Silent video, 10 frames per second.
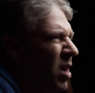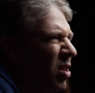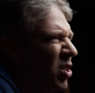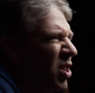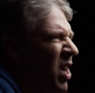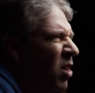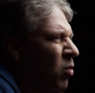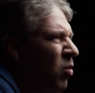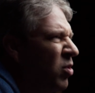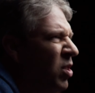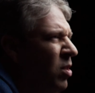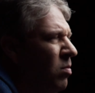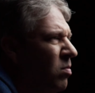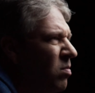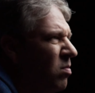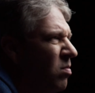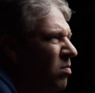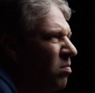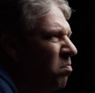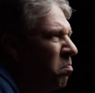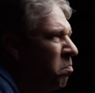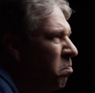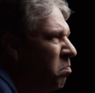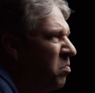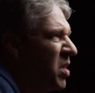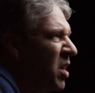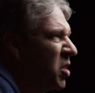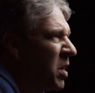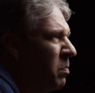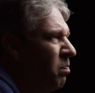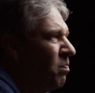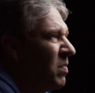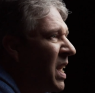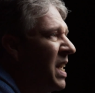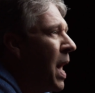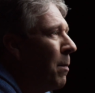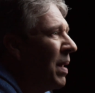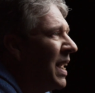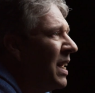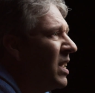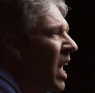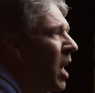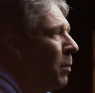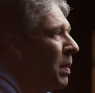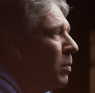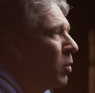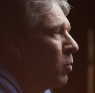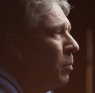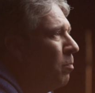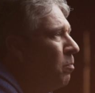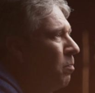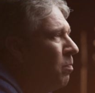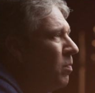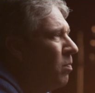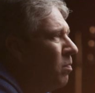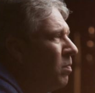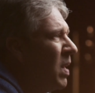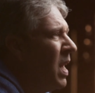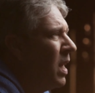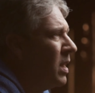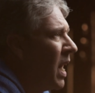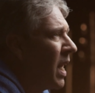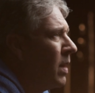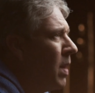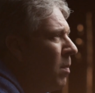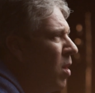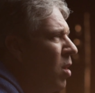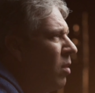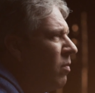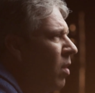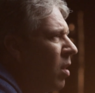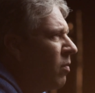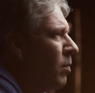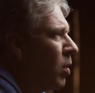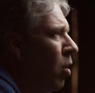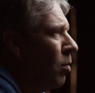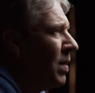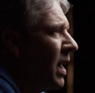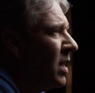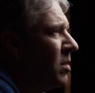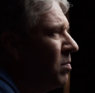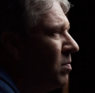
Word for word: Does this sound cruel to you? Essentially, kidnapping an entire people group, taking them far from their homeland.